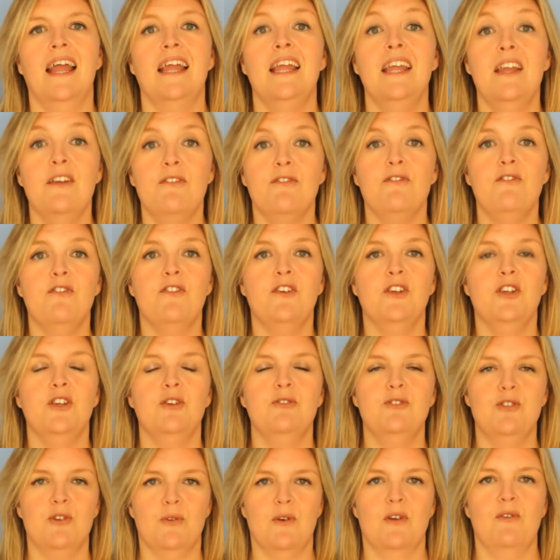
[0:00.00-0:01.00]
if
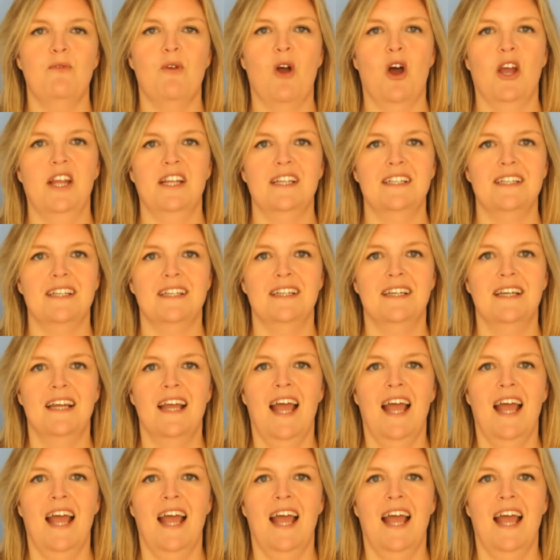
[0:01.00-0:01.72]
you do it right.